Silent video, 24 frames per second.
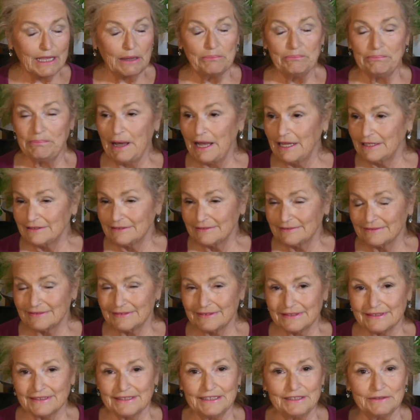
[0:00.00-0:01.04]
but
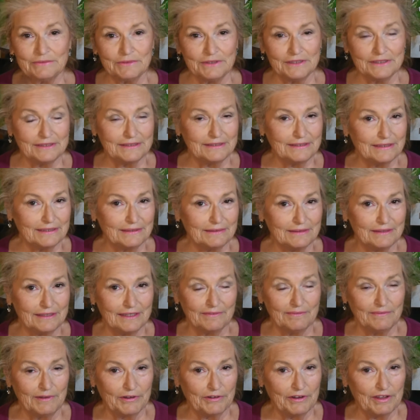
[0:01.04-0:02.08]
it was the
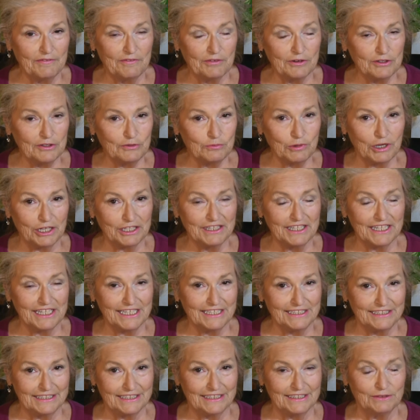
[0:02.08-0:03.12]
very first one that I
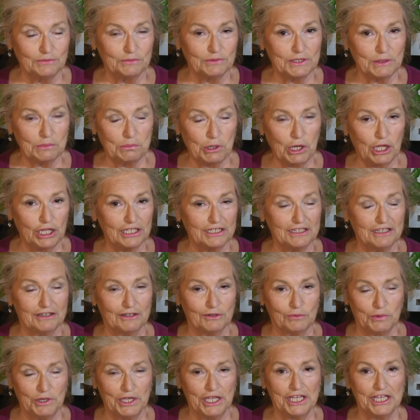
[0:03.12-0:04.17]
did with a Paula Young
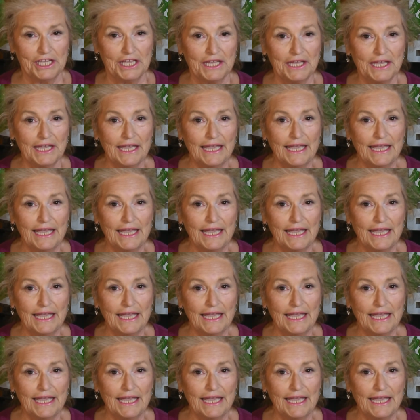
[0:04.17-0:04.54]
wig.